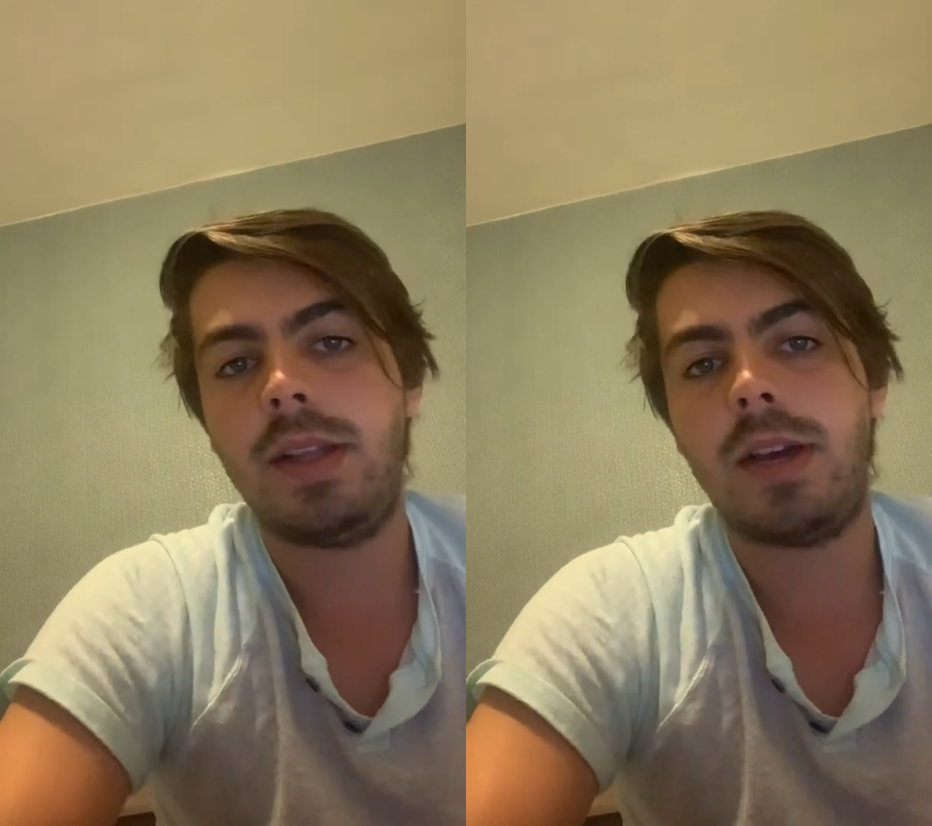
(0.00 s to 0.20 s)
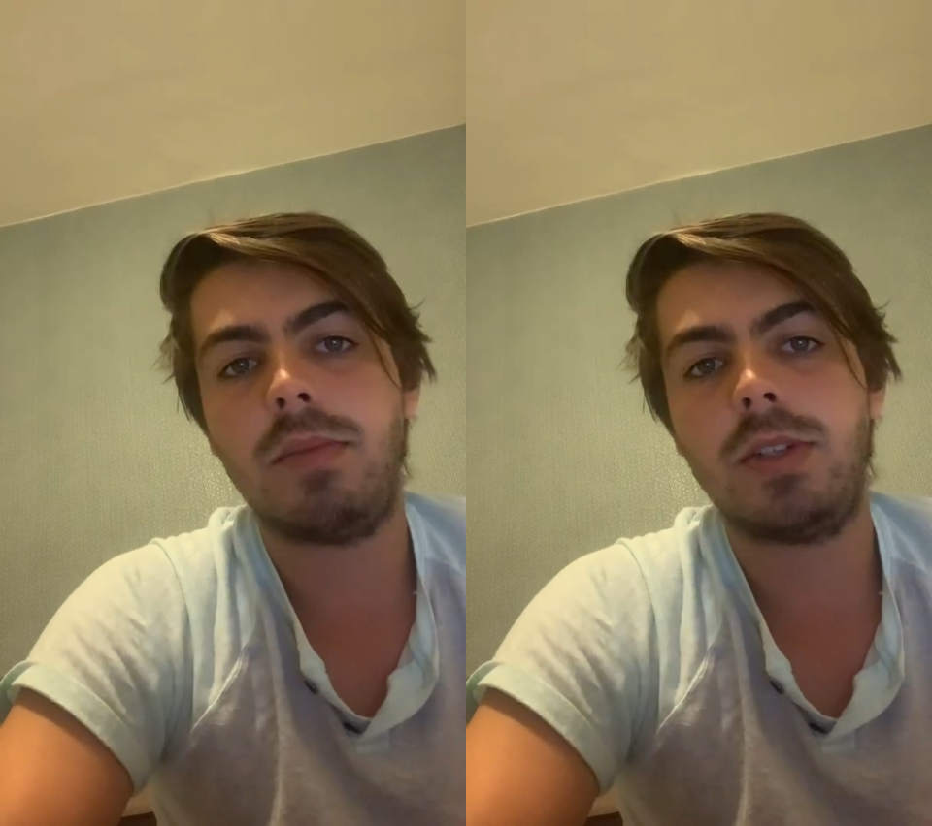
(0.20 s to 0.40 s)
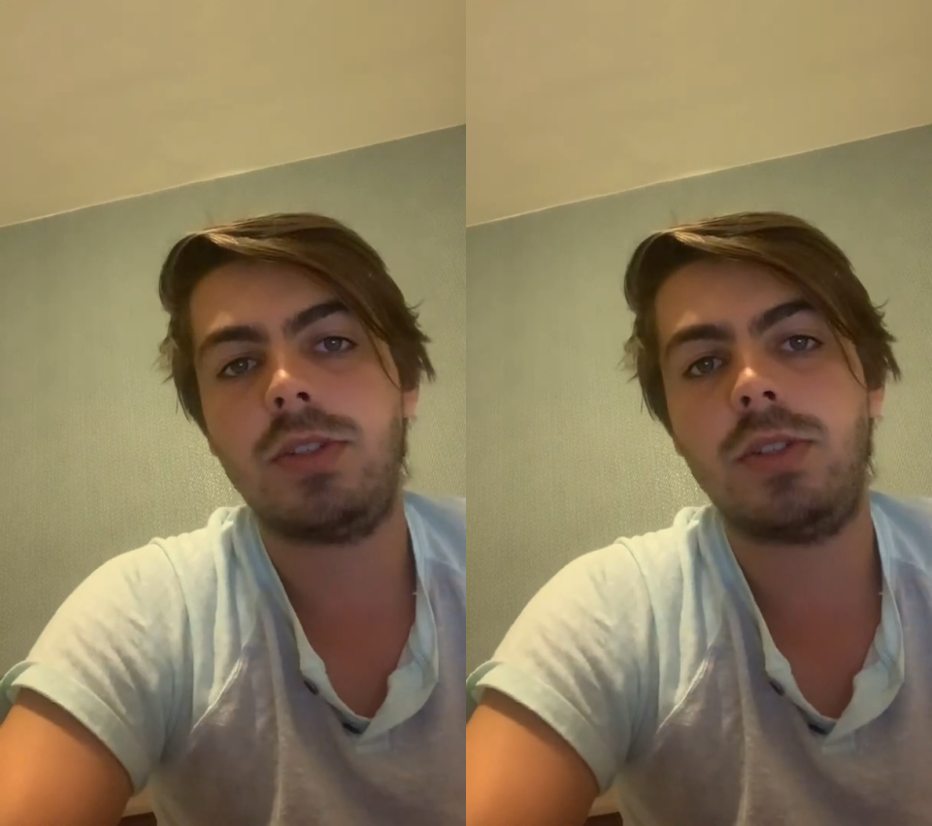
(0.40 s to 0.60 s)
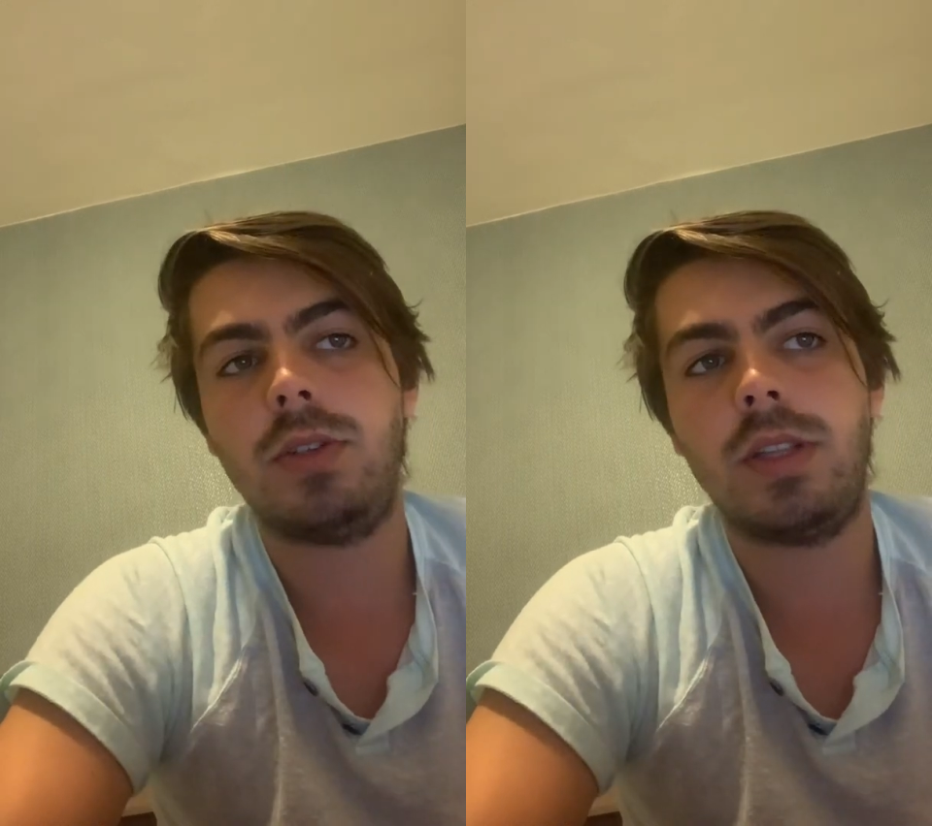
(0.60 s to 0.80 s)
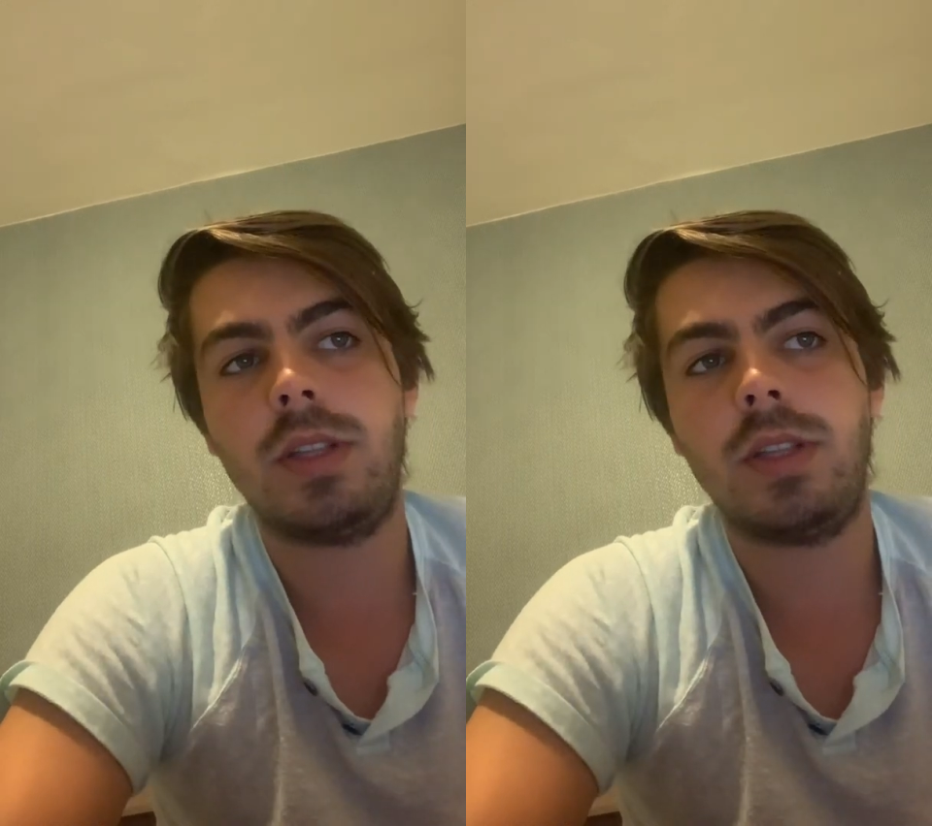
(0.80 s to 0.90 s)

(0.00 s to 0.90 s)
how much you